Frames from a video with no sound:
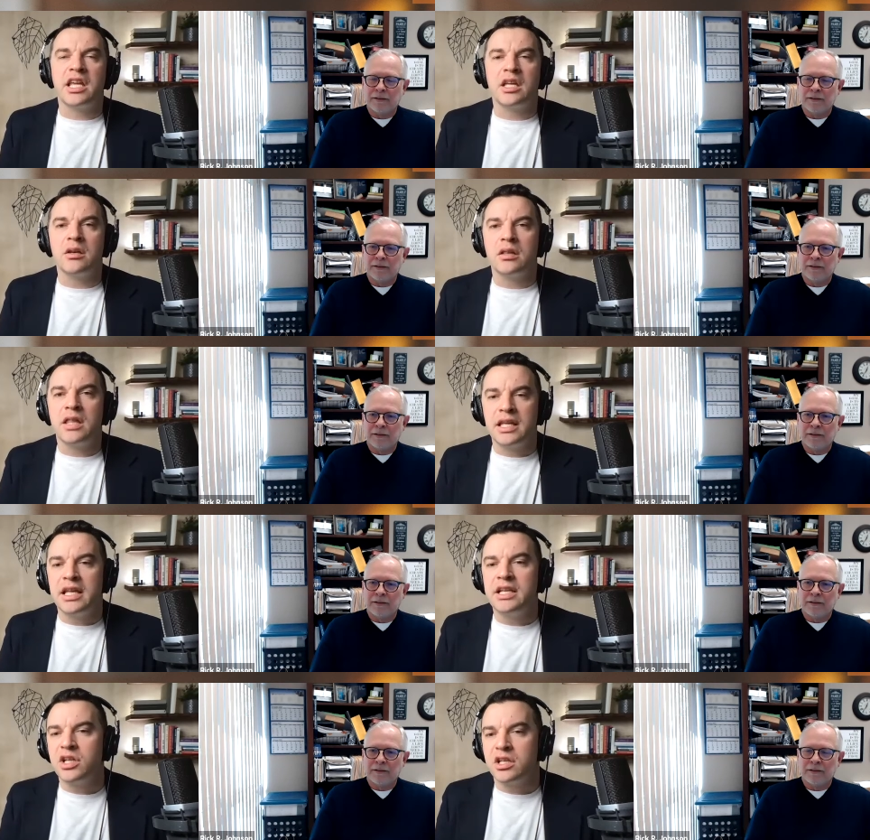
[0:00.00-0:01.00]
Speaker 1: they can
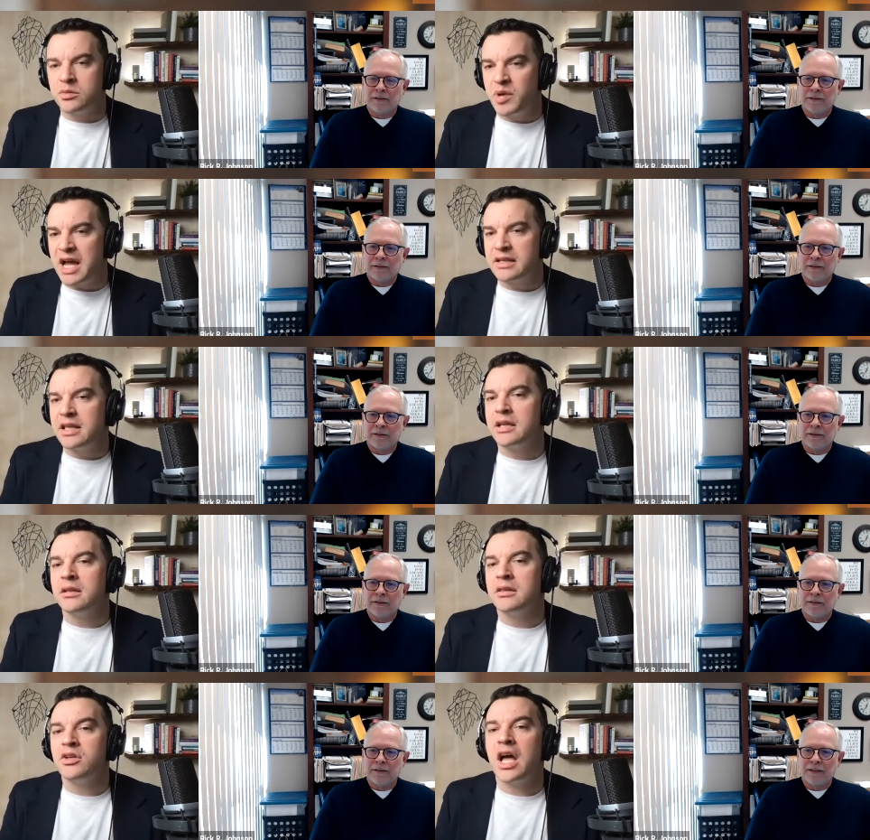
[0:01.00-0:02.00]
get each other's back.
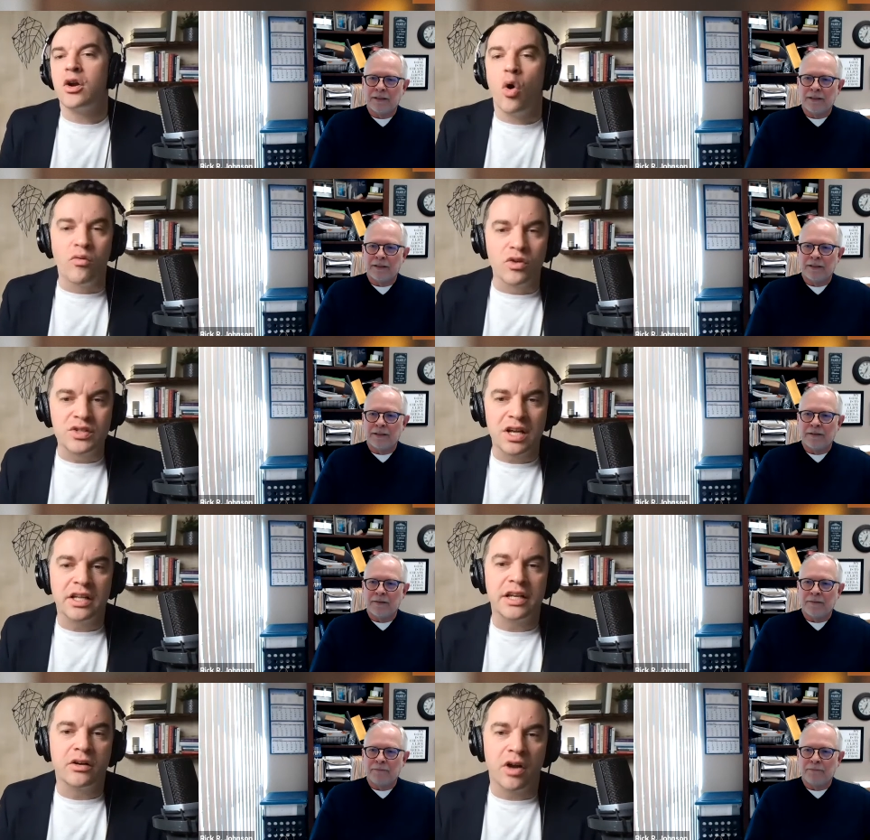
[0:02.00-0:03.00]
They're not
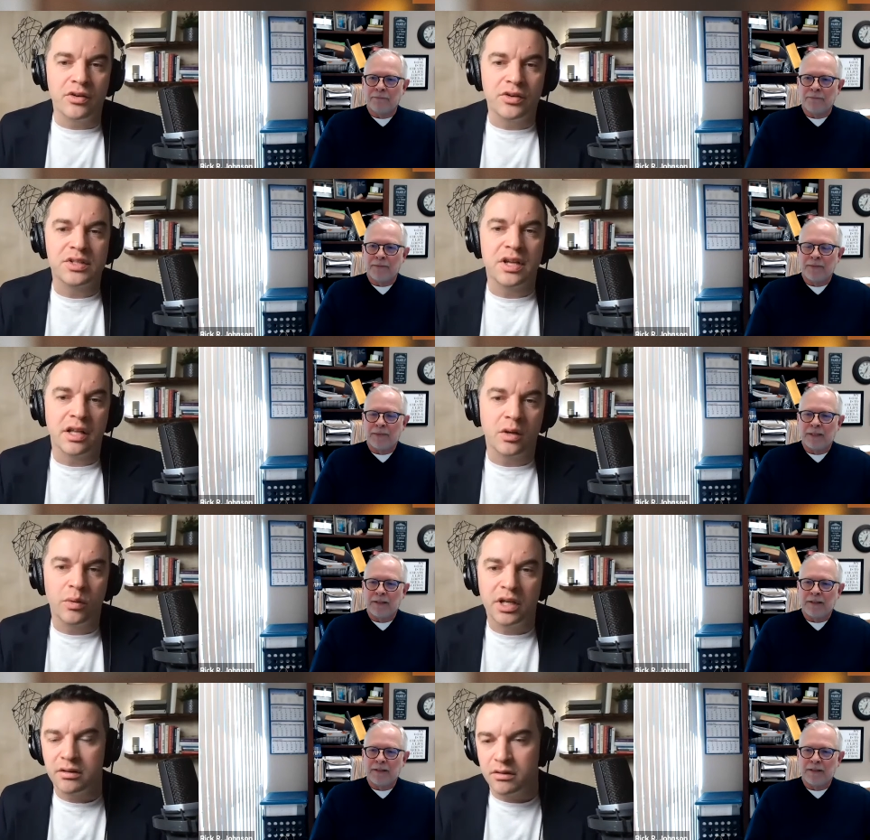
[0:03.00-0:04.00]
overselling or
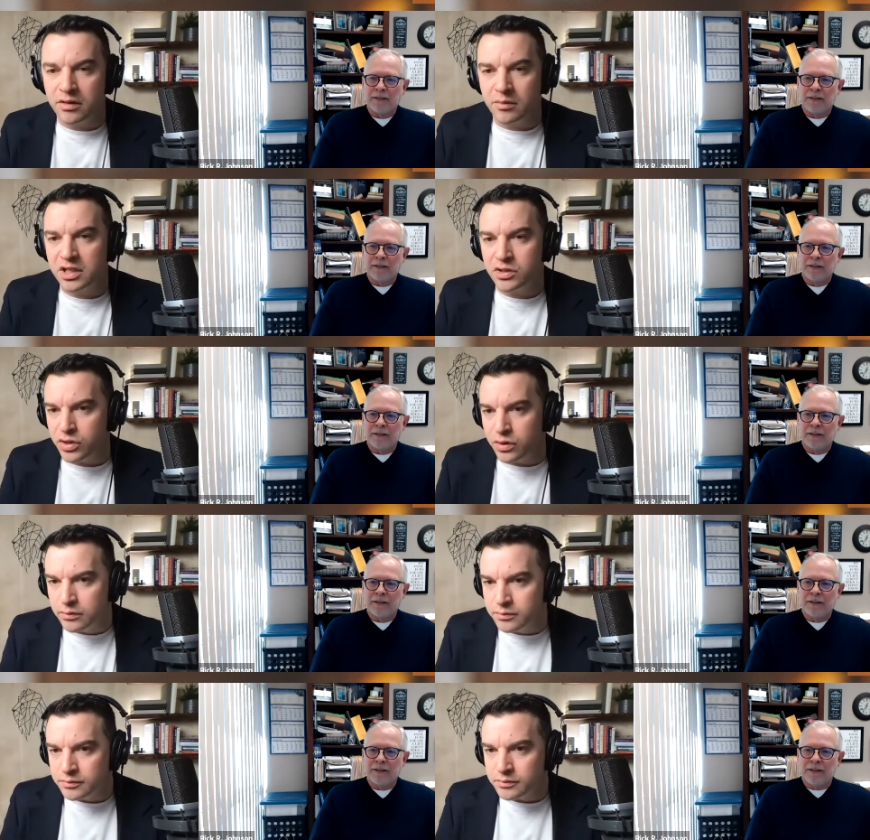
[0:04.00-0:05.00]
underselling what either of them can
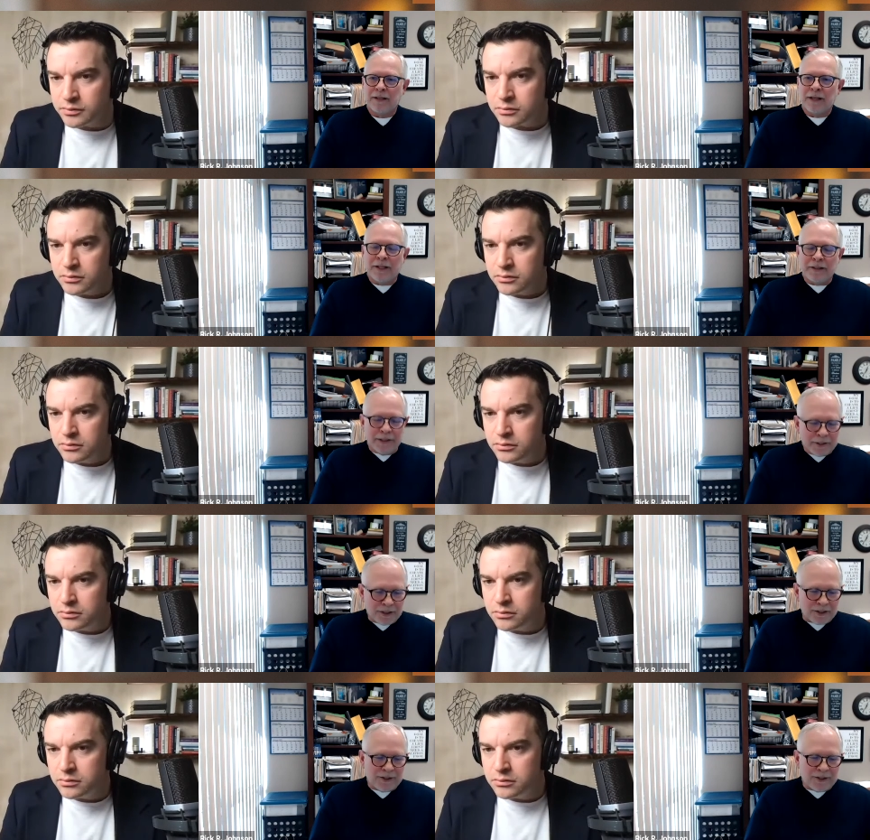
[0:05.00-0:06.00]
do.
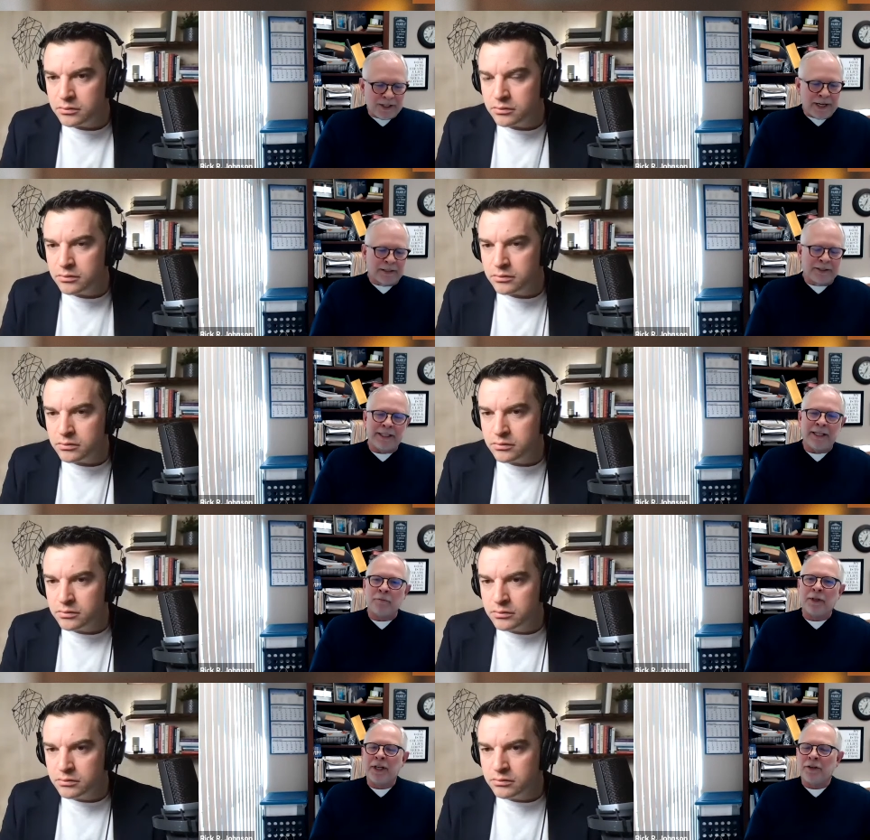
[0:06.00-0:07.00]
Speaker 2: That's
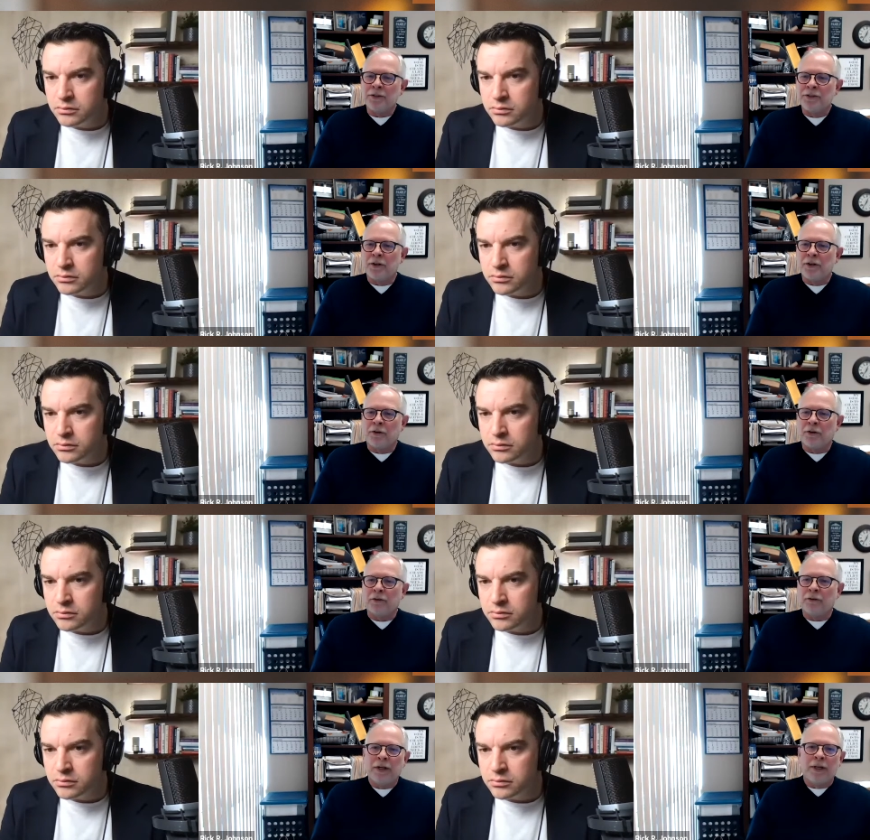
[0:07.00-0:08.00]
exactly it. But then
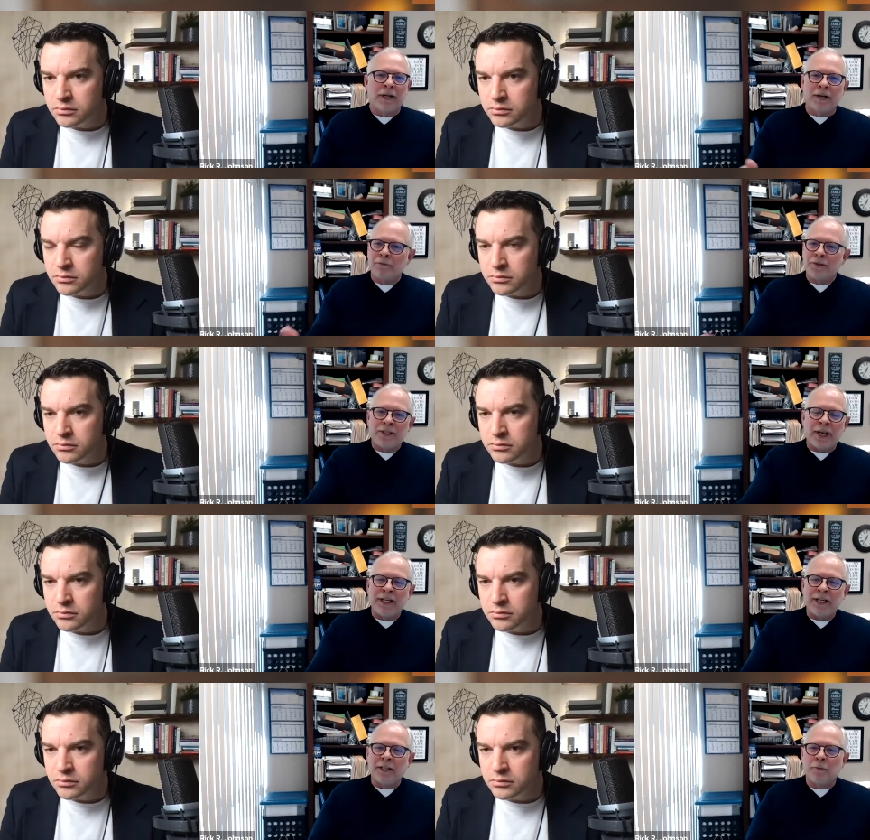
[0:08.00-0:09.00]
also
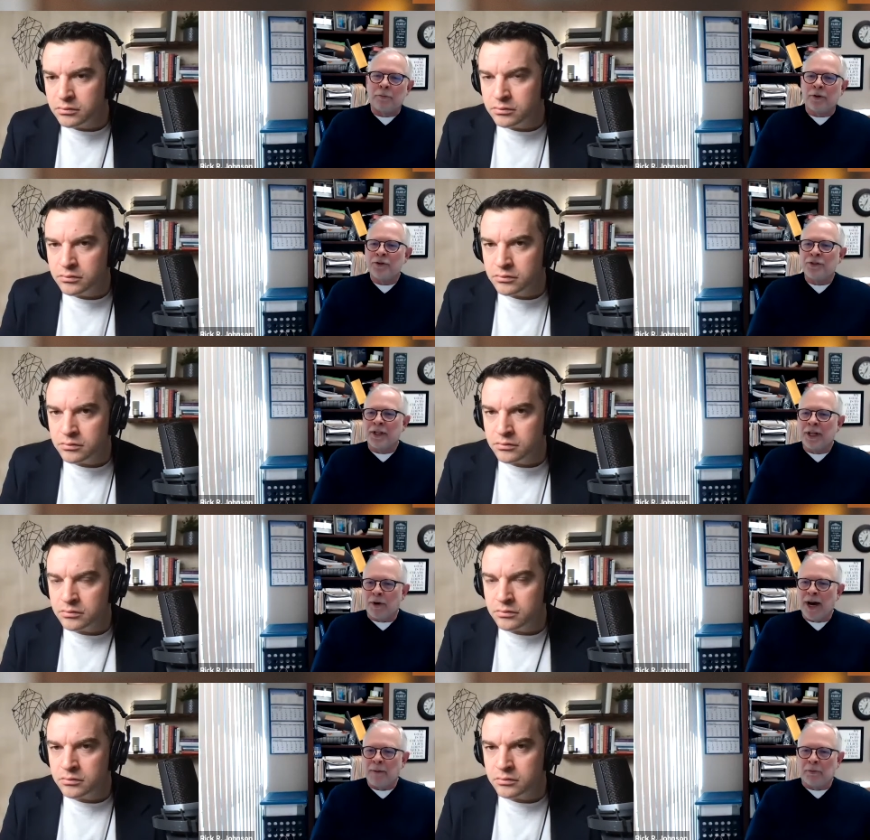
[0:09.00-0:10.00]
setting the
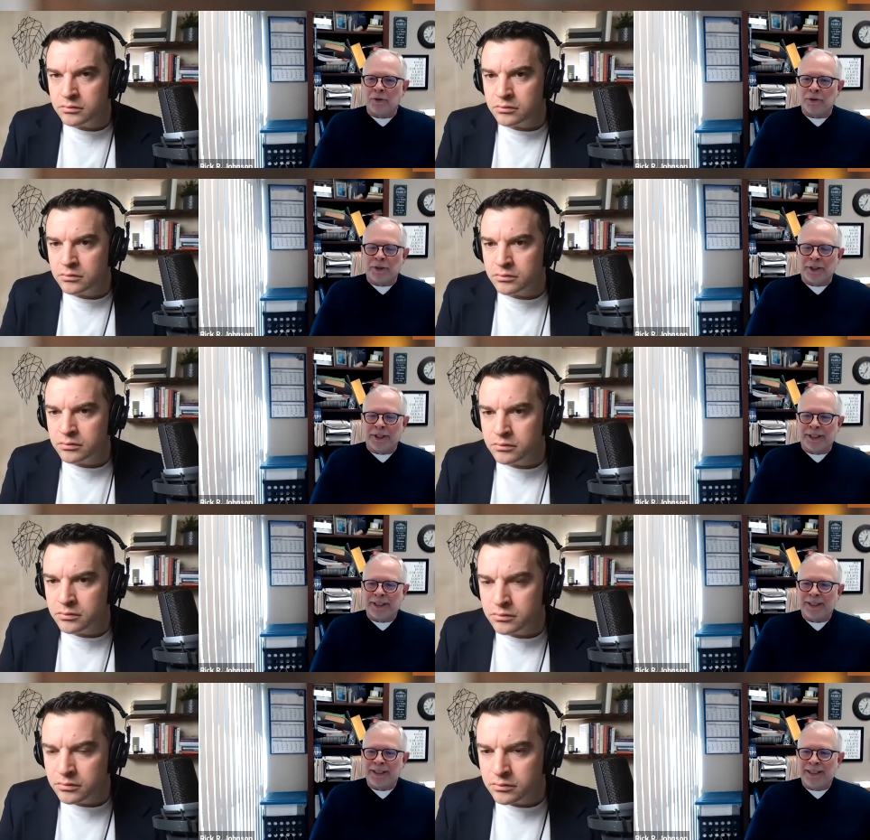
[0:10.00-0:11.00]
person up properly.